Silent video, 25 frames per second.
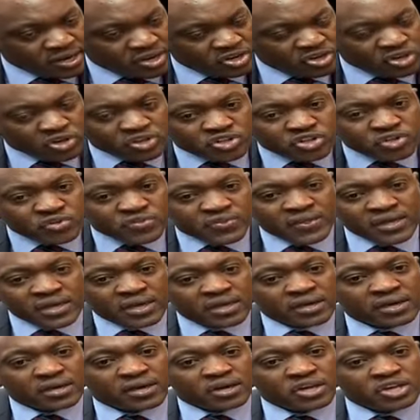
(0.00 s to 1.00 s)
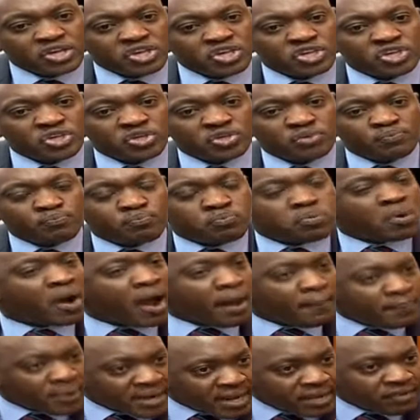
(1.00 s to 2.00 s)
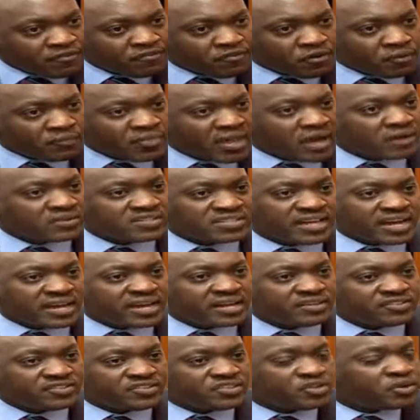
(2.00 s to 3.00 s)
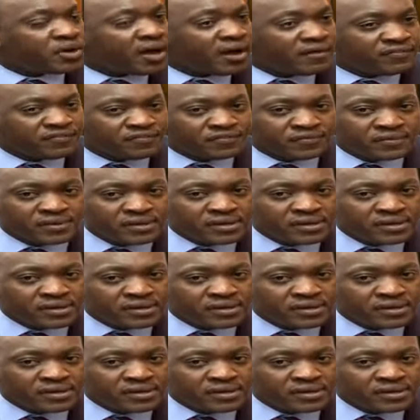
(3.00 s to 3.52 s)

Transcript: Don't you think, probably from the outsiders, you have